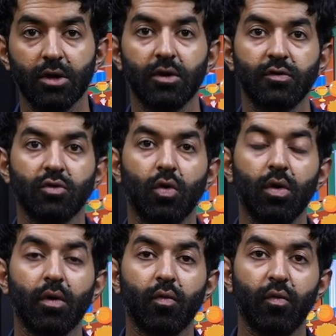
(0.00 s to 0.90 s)
So
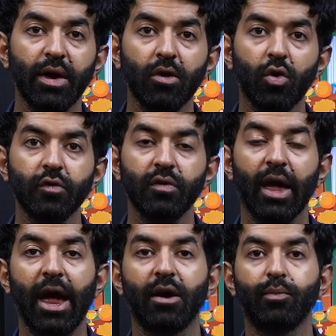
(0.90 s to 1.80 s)
windows
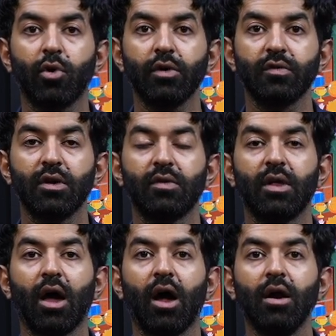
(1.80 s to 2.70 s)
and books, they
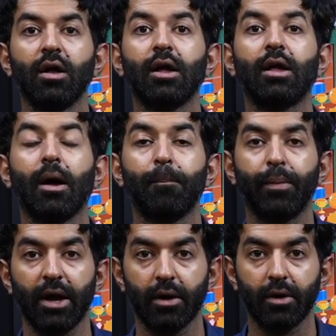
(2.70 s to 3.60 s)
are
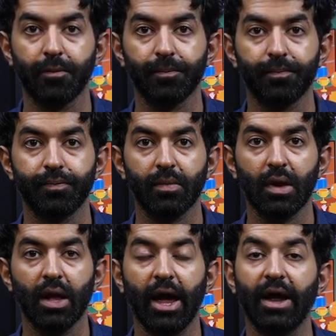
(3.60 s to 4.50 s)
compared,
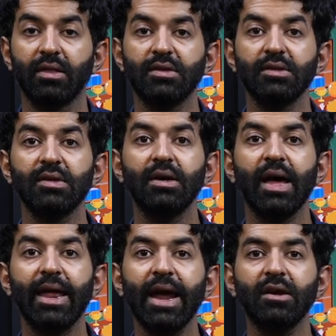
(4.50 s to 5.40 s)
and this is a
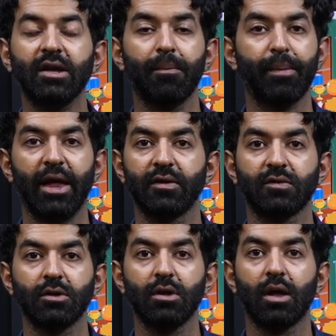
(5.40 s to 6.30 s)
direct
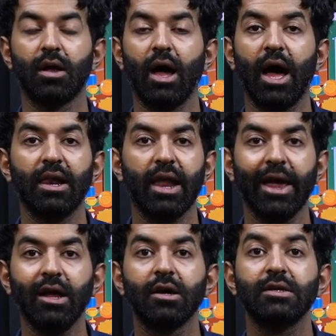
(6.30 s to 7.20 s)
comparison,
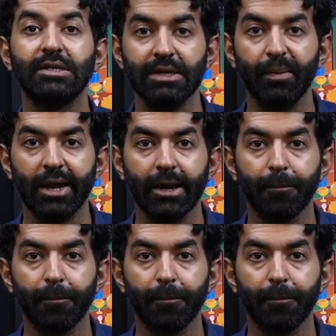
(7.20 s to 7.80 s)
unlike simile.